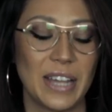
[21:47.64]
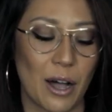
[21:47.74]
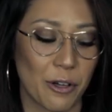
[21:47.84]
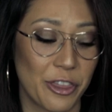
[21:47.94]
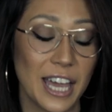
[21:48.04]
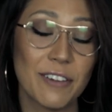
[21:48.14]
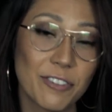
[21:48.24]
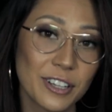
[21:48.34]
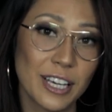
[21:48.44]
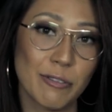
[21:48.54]
Now,
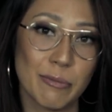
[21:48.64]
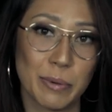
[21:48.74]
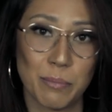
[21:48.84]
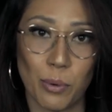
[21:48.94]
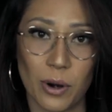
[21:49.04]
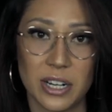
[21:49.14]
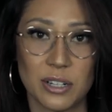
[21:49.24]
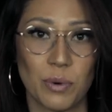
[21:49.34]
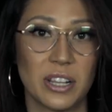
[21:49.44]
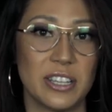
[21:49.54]
thankfully, we've been born
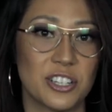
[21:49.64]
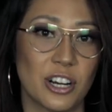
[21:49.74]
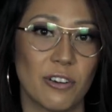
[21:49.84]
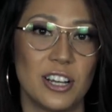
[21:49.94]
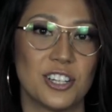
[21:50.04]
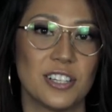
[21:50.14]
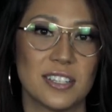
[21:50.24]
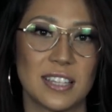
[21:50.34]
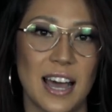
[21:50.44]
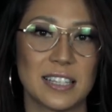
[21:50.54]
into one of these
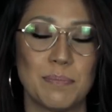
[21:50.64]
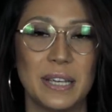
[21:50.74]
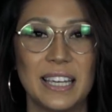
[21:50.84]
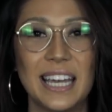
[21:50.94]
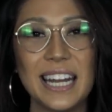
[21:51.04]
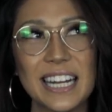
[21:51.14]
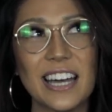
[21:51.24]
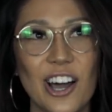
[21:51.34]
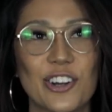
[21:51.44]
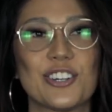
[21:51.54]
generations that's beginning
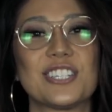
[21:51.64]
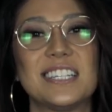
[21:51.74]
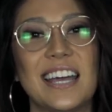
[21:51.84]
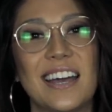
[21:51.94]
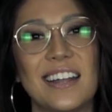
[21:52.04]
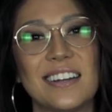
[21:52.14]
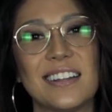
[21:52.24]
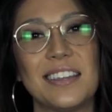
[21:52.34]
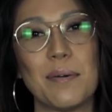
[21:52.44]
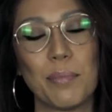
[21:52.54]
to
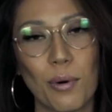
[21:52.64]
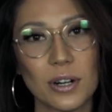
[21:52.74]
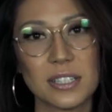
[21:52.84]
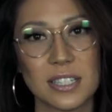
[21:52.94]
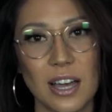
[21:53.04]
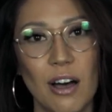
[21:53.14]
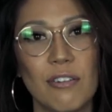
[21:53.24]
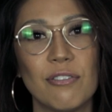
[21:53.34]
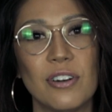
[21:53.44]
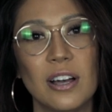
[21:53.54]
understand the importance
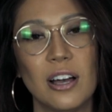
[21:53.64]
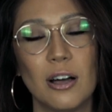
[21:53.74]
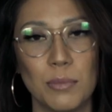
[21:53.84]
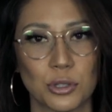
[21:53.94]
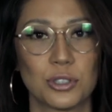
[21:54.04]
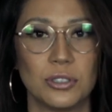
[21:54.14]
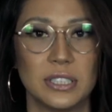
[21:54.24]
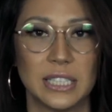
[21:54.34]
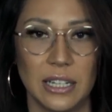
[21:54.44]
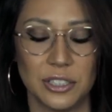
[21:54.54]
of emotional
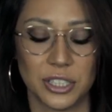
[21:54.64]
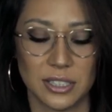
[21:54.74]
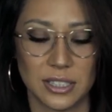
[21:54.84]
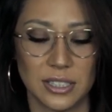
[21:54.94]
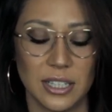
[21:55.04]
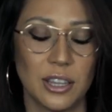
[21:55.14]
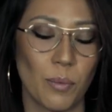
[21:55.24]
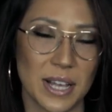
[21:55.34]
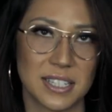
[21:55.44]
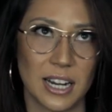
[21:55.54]
intelligence in
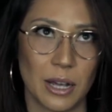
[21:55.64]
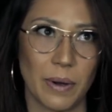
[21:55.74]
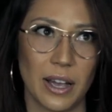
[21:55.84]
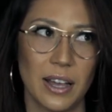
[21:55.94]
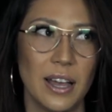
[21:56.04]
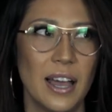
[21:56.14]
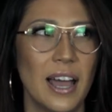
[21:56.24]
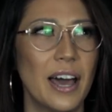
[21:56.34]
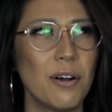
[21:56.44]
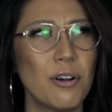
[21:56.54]
the West anyway.
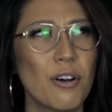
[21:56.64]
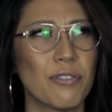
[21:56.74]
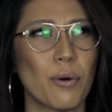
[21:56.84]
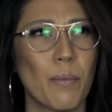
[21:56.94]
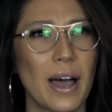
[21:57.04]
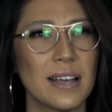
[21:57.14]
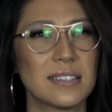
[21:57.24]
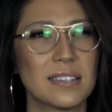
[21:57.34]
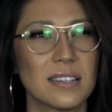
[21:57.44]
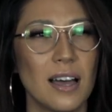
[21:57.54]
I don't know if the
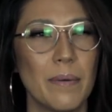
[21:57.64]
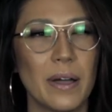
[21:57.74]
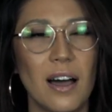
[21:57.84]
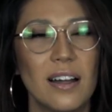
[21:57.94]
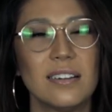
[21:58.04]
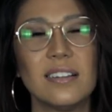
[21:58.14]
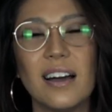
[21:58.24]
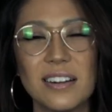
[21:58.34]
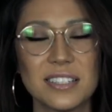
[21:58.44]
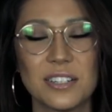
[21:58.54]
West, I
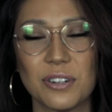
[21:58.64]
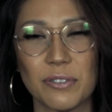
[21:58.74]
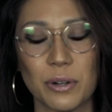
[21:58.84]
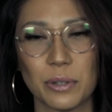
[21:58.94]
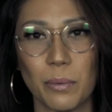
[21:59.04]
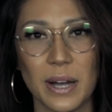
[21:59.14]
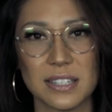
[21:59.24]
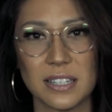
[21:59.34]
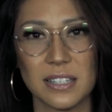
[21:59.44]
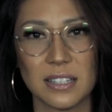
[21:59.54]
honestly don't even know what the
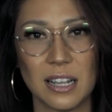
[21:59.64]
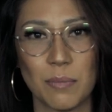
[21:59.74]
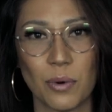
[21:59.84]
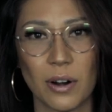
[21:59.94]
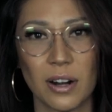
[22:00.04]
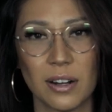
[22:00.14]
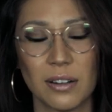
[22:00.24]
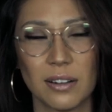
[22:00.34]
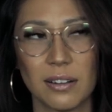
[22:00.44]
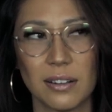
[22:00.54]
West is anymore.
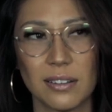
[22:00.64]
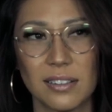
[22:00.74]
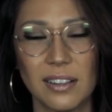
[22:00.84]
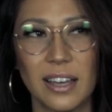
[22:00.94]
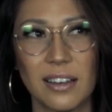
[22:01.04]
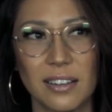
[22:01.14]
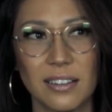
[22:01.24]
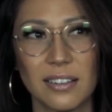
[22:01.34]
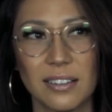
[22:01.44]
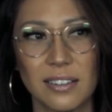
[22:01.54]
Is it like